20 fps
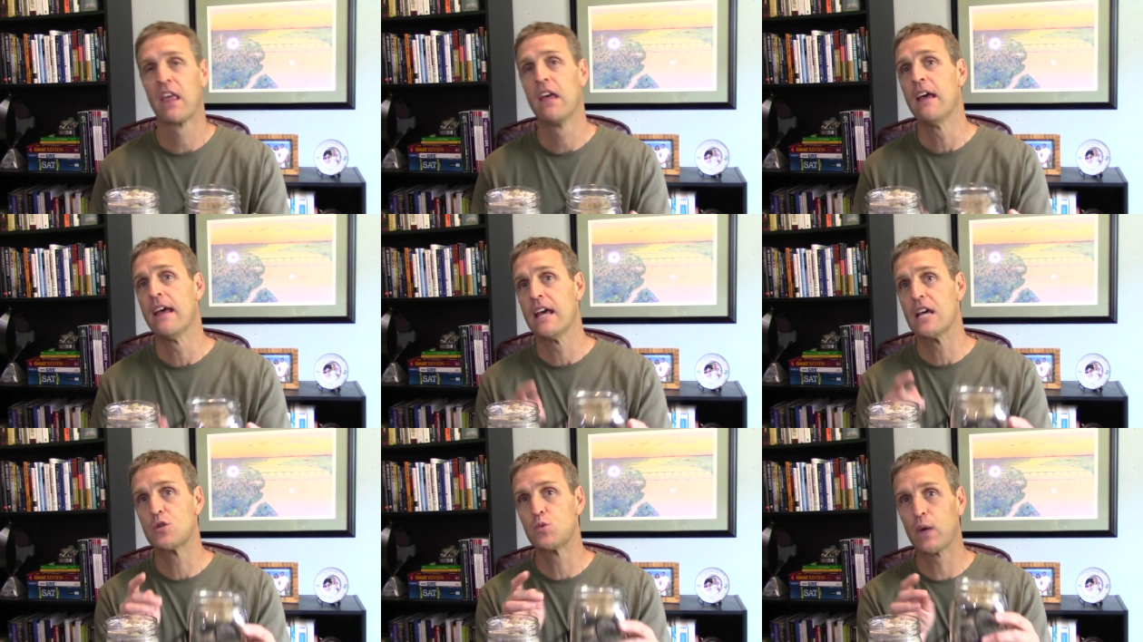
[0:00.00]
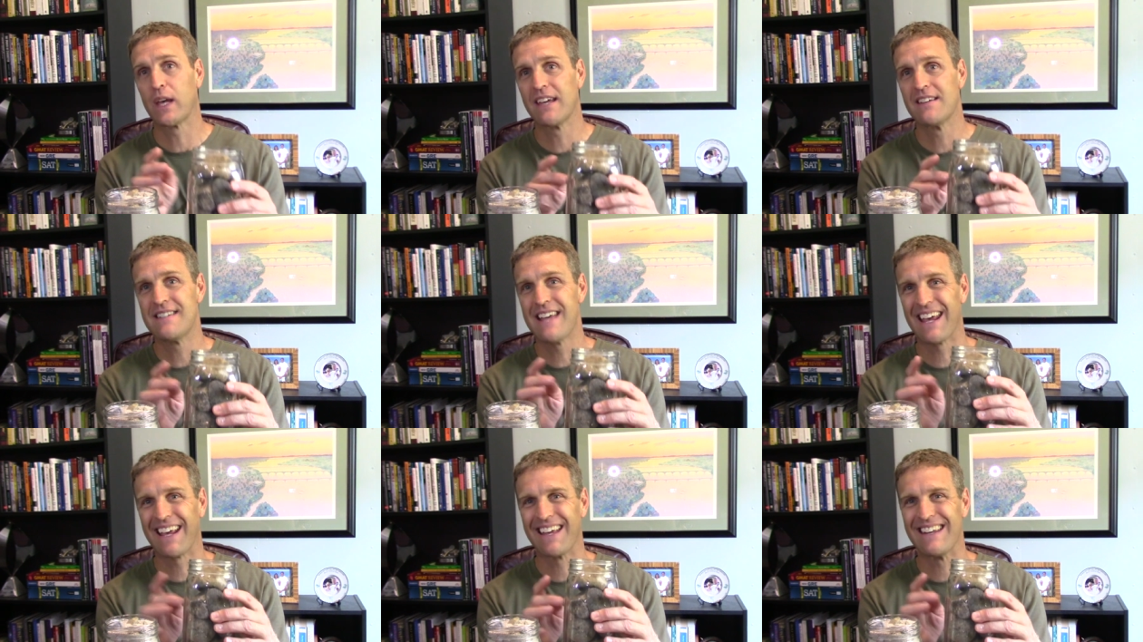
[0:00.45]
is we can
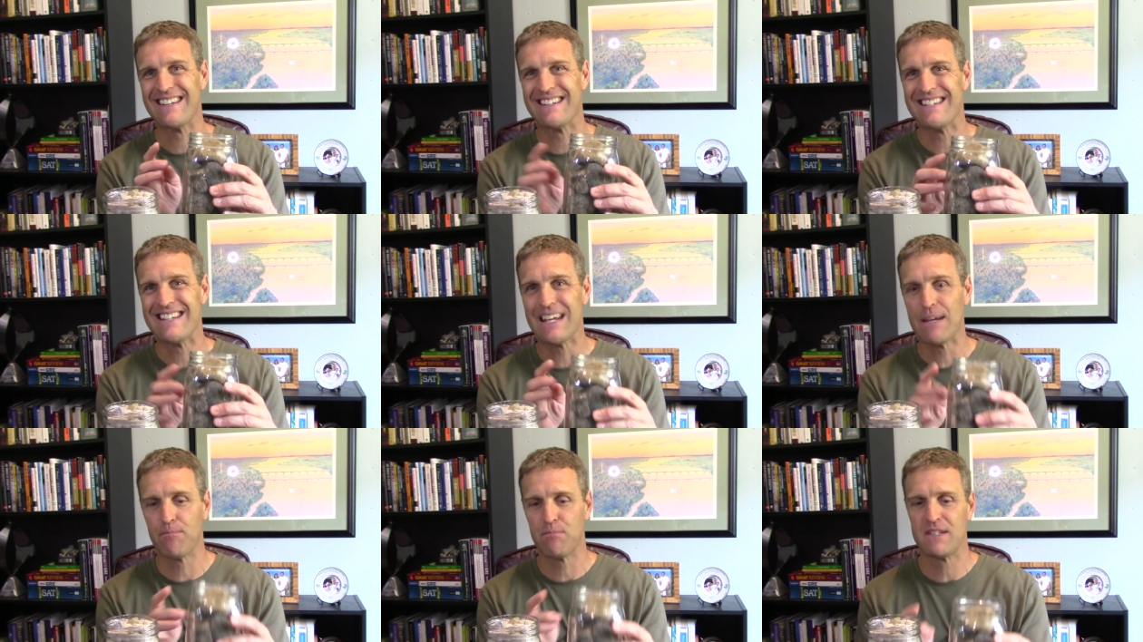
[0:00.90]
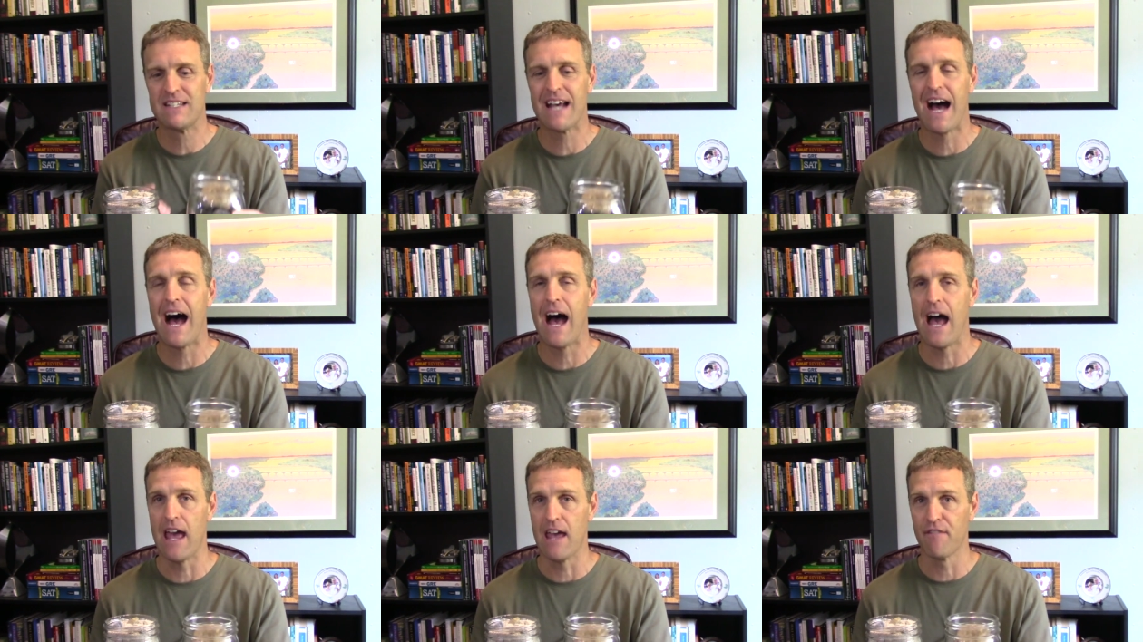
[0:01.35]
take a deep
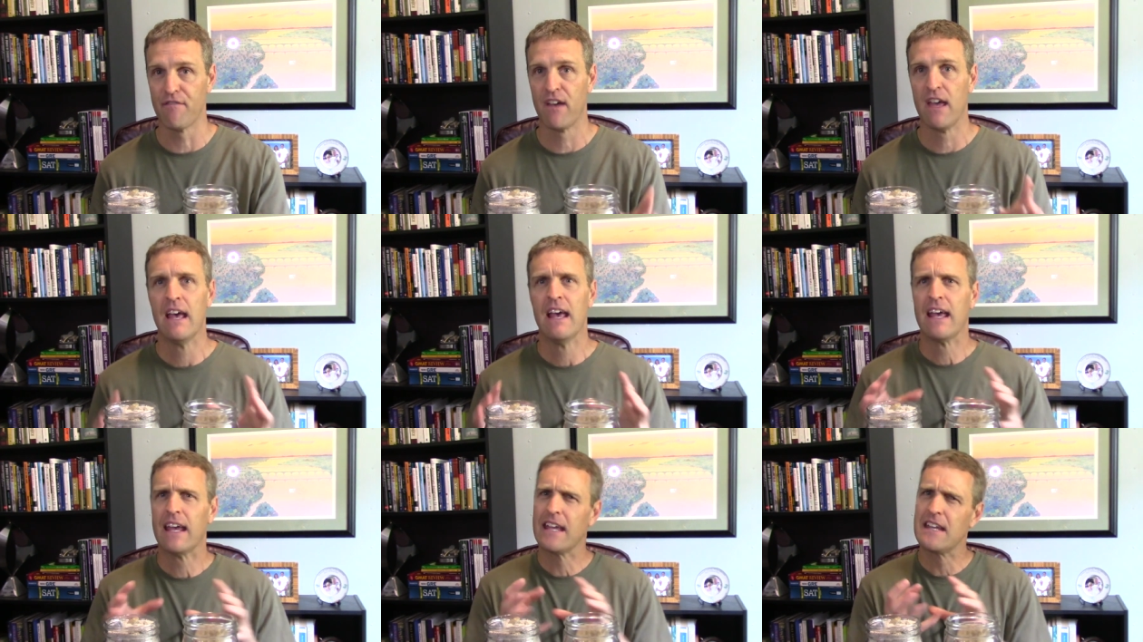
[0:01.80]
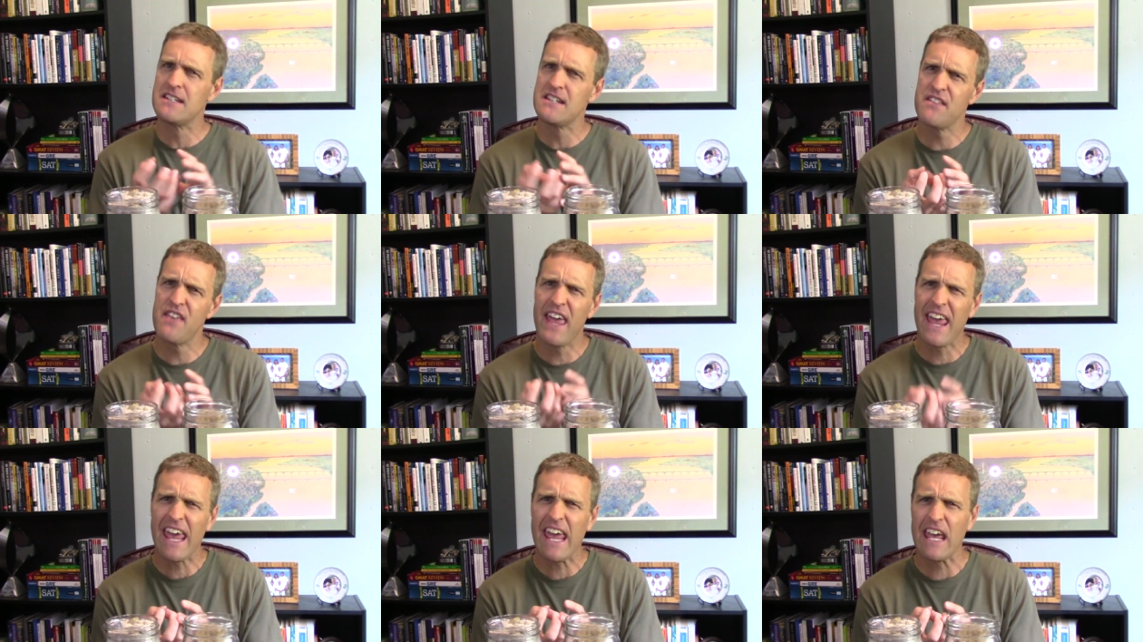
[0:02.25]
dive into
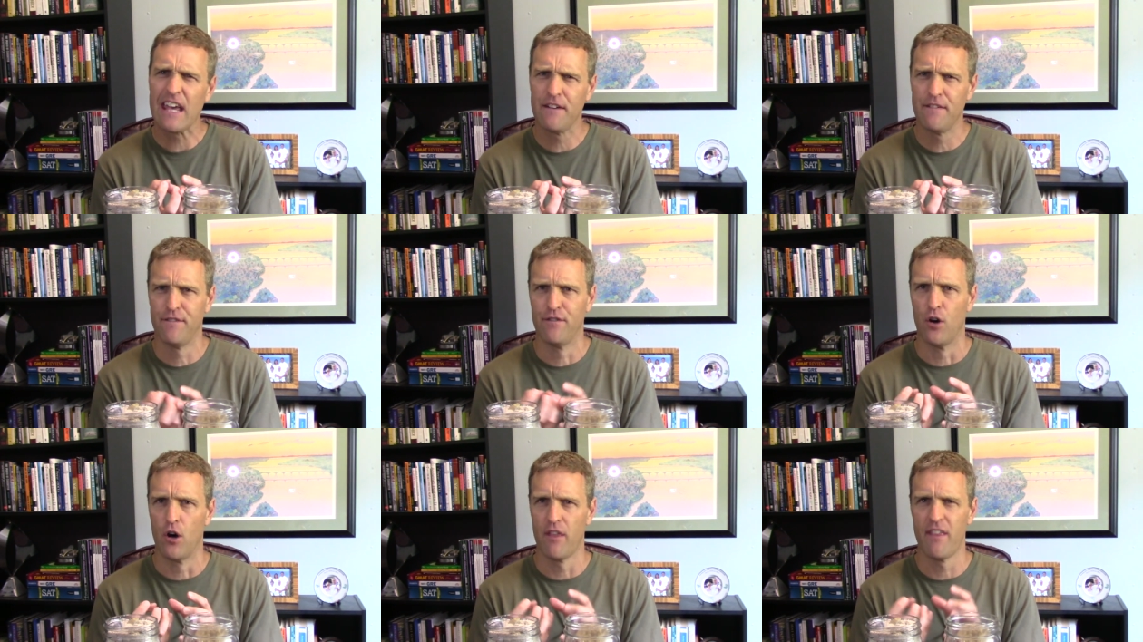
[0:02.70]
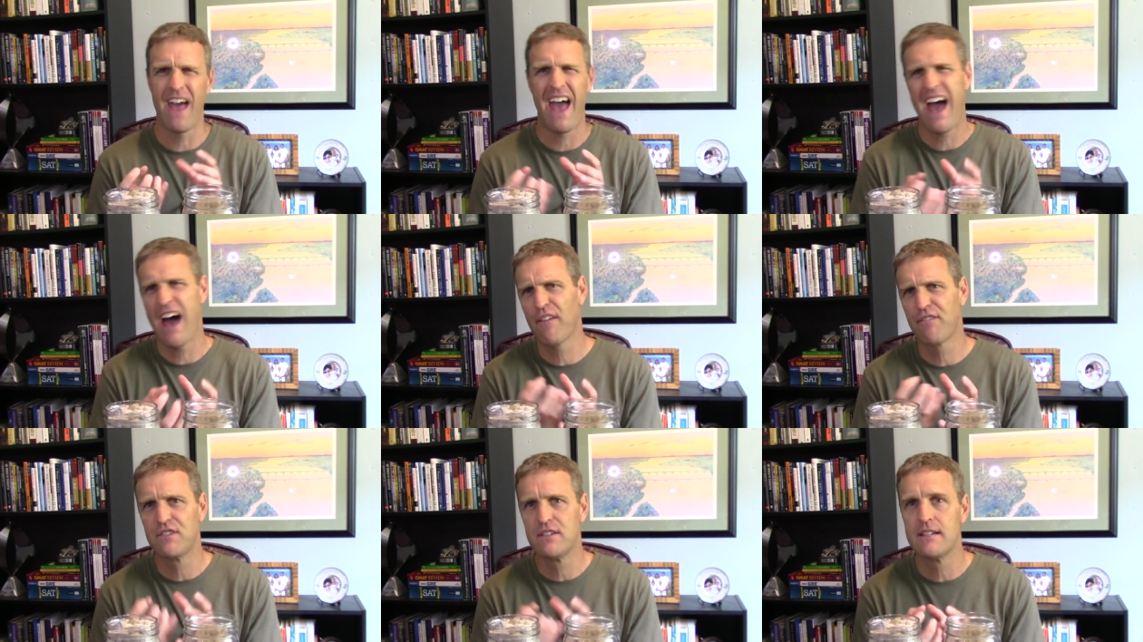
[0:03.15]
the handful, the
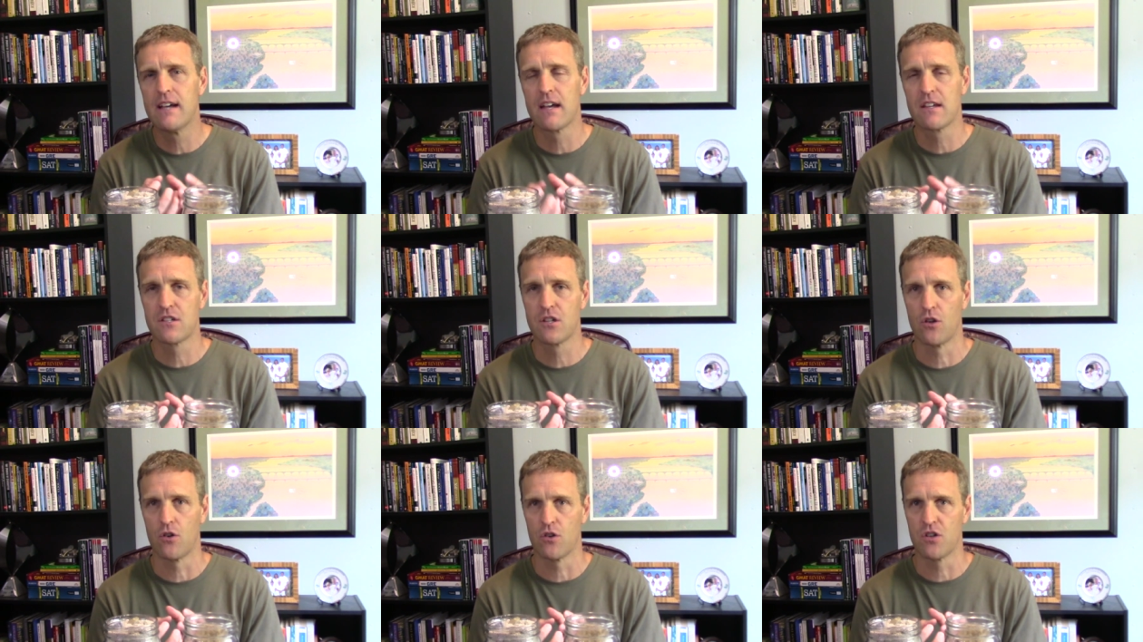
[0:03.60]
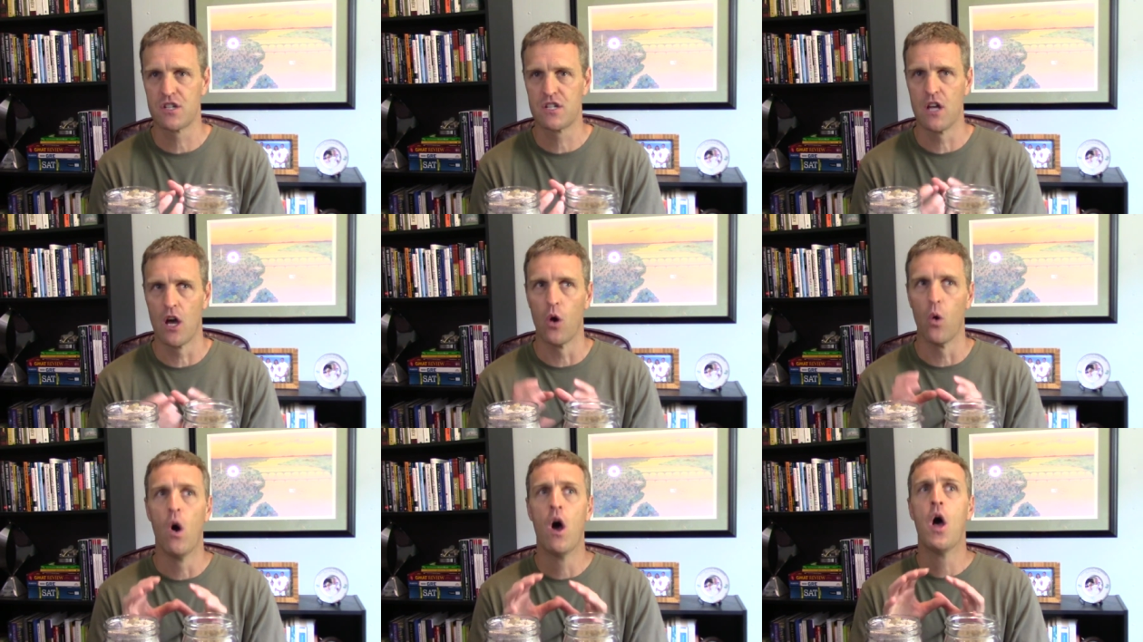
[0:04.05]
half dozen or
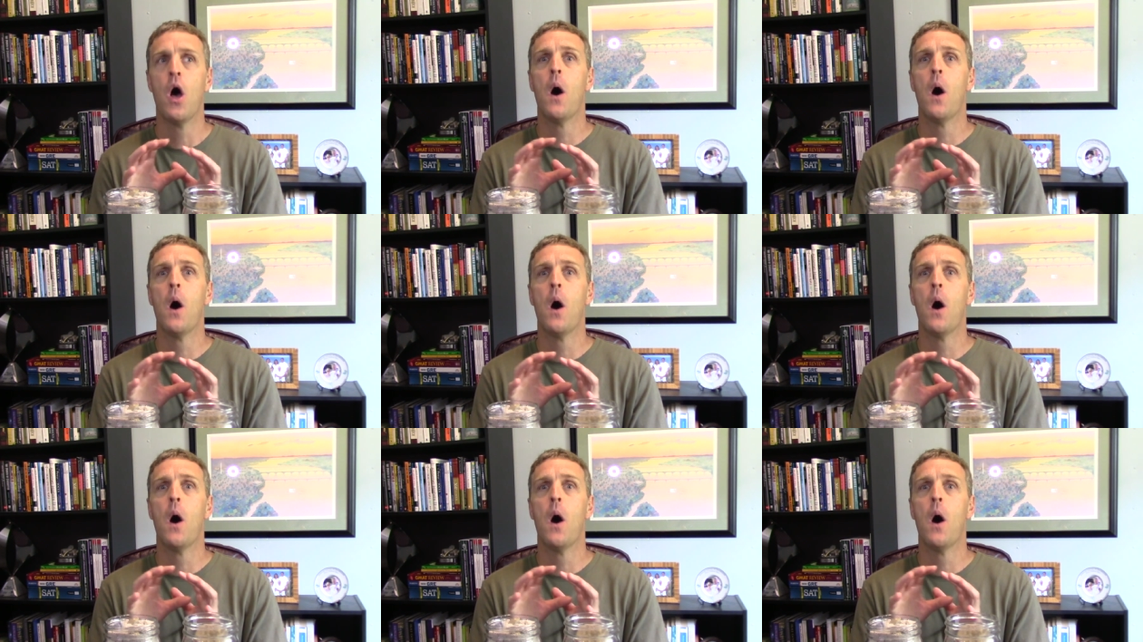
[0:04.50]
so